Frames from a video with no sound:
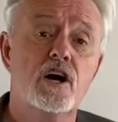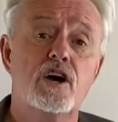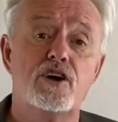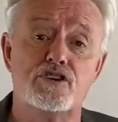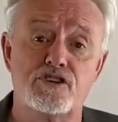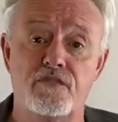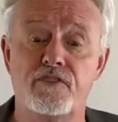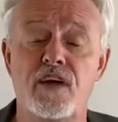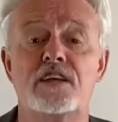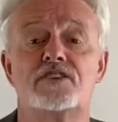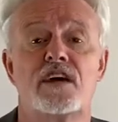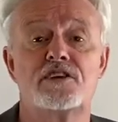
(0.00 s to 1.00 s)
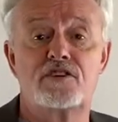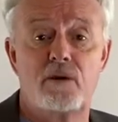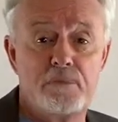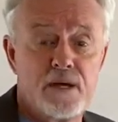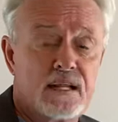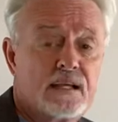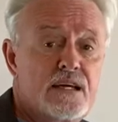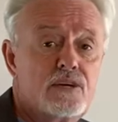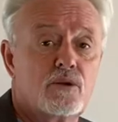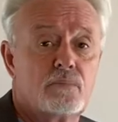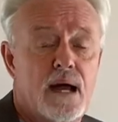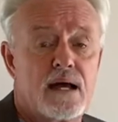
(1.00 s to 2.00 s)
Because if this ends up being a legal
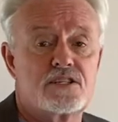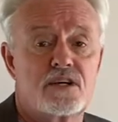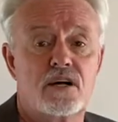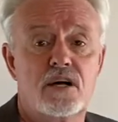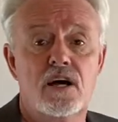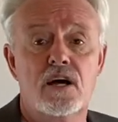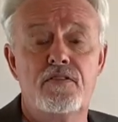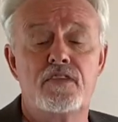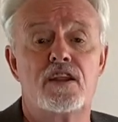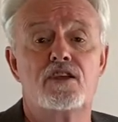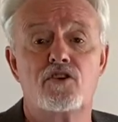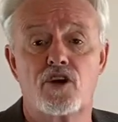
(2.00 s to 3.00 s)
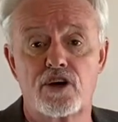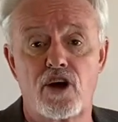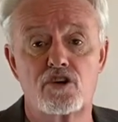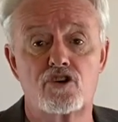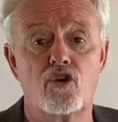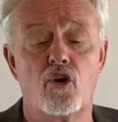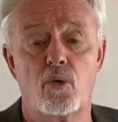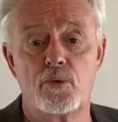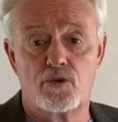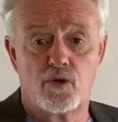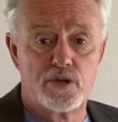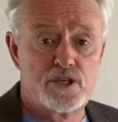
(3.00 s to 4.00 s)
matter, then you've got to go to court with
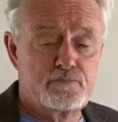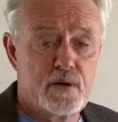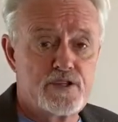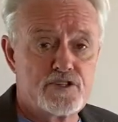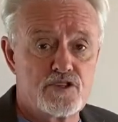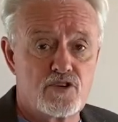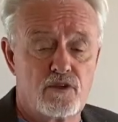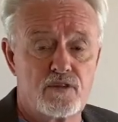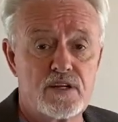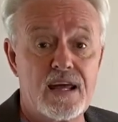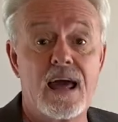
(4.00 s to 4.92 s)
all the expenses of it.